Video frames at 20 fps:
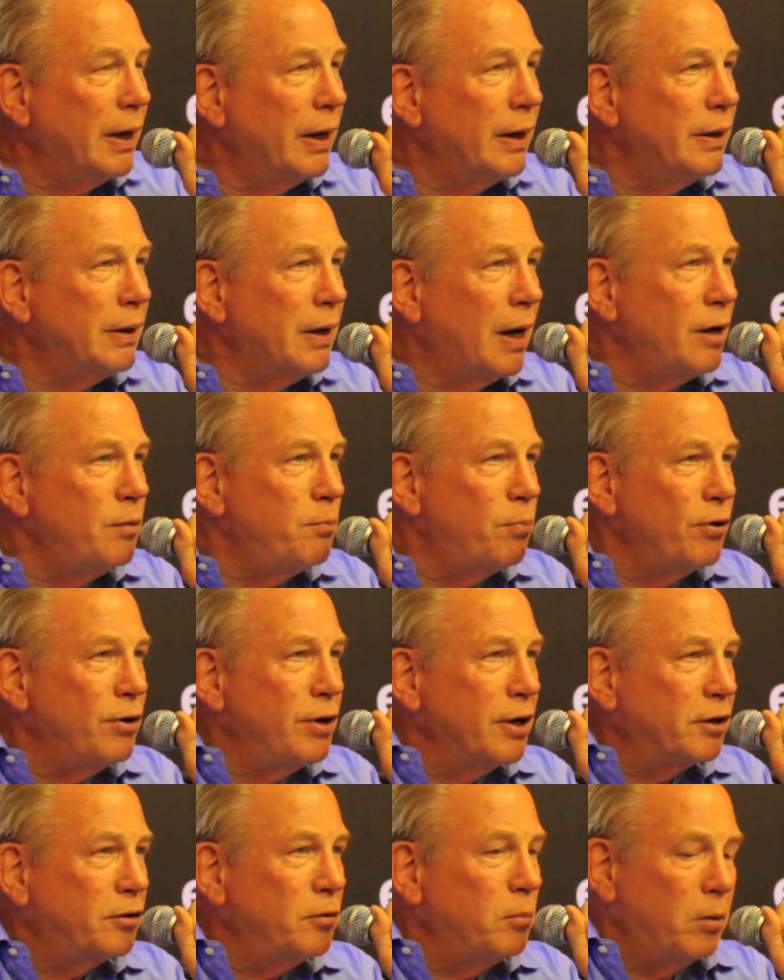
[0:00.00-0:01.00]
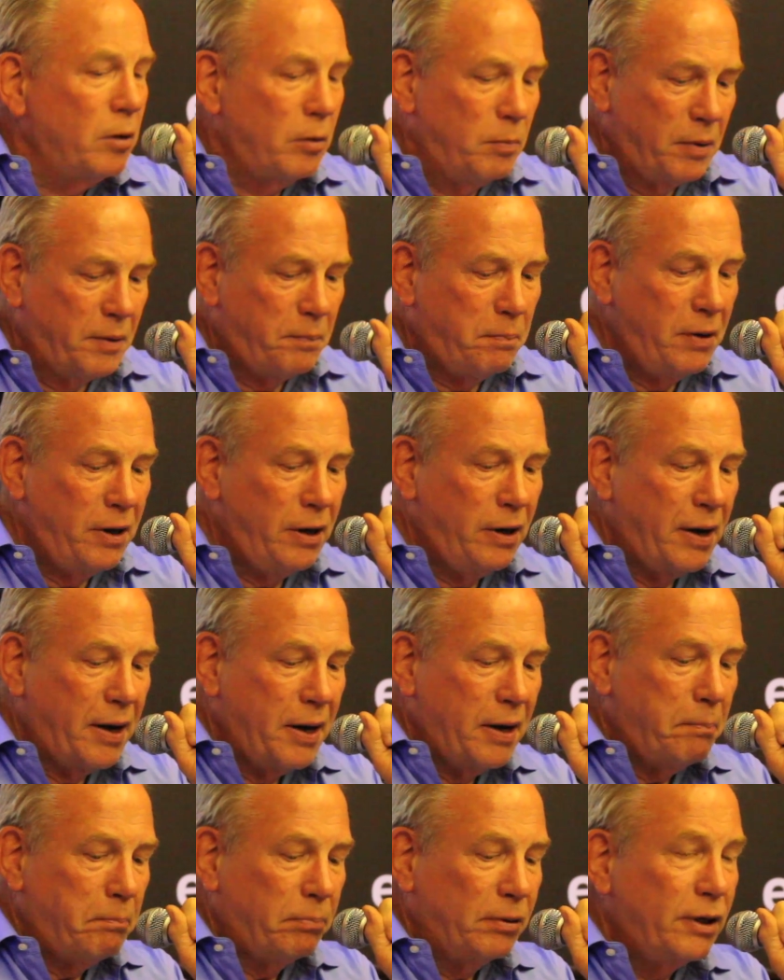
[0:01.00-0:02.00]
unpredictable but
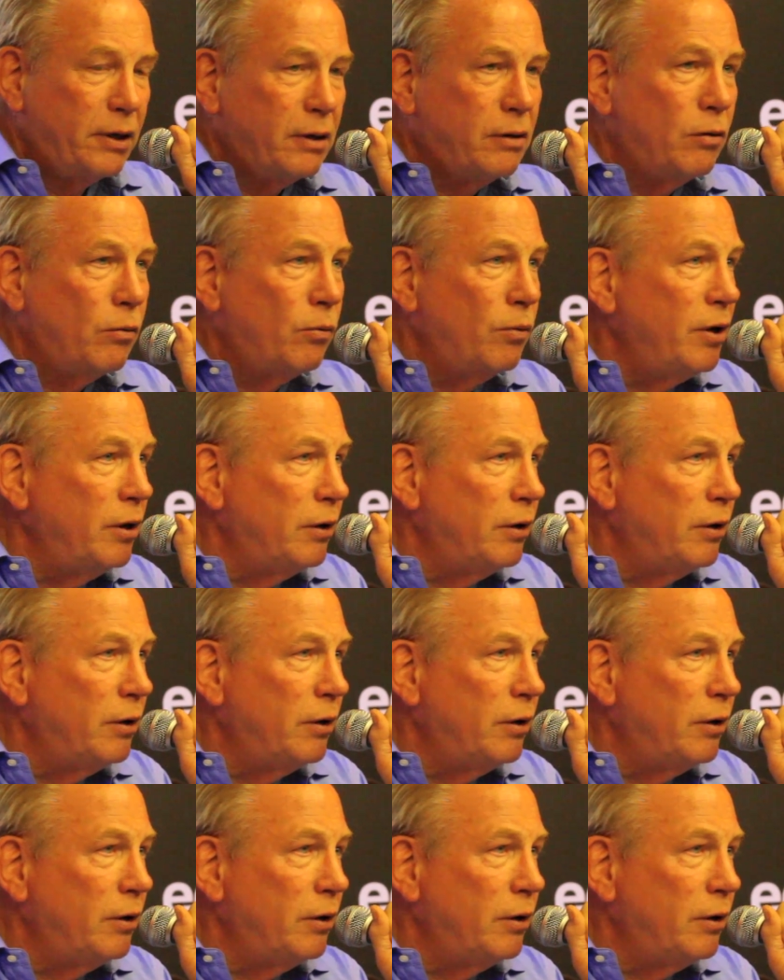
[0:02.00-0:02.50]
being a political